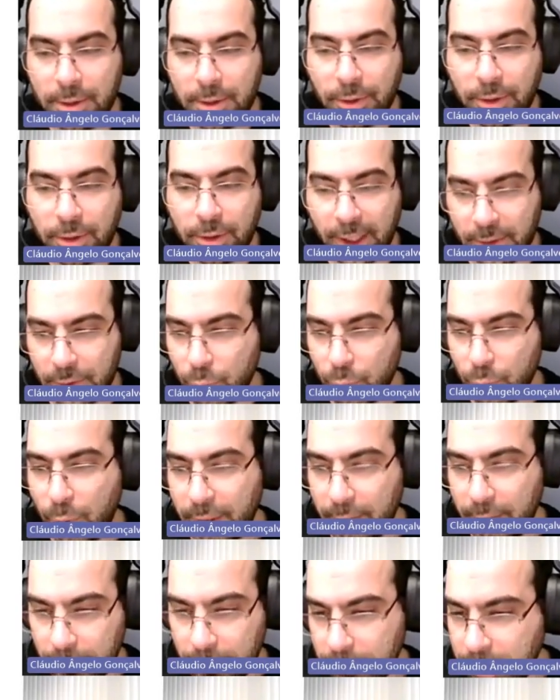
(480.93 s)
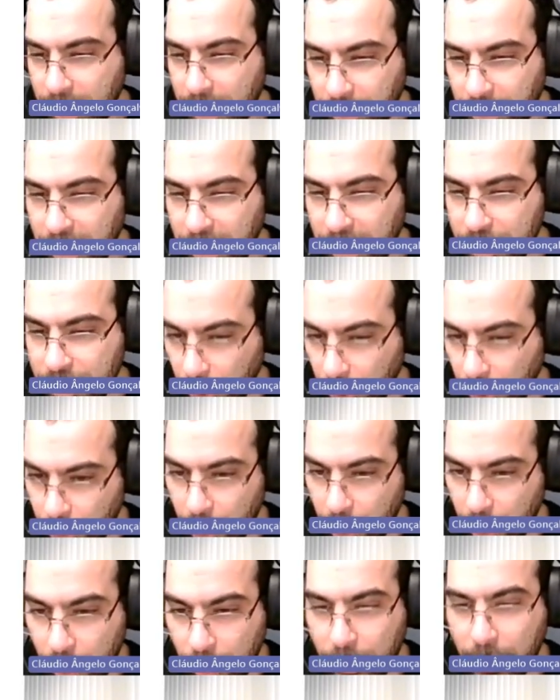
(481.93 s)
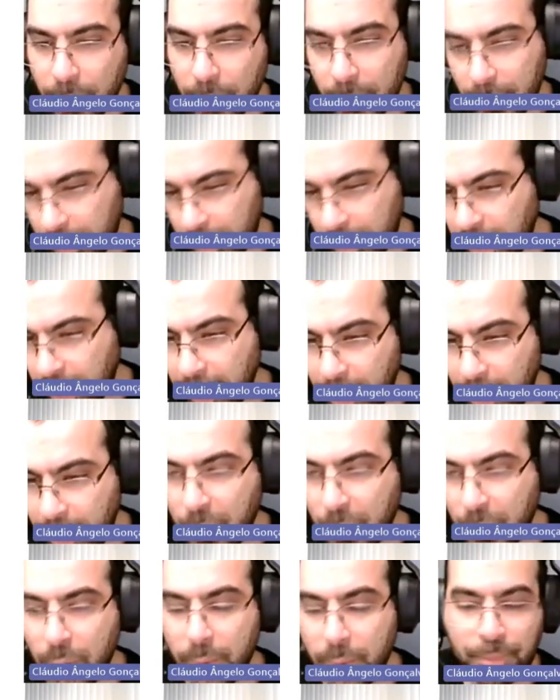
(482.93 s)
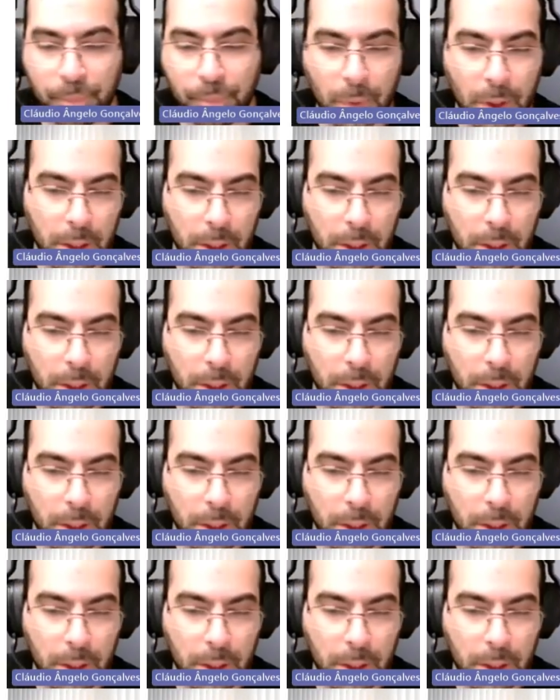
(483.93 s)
Detect when tempeh has gone wrong. It can happen.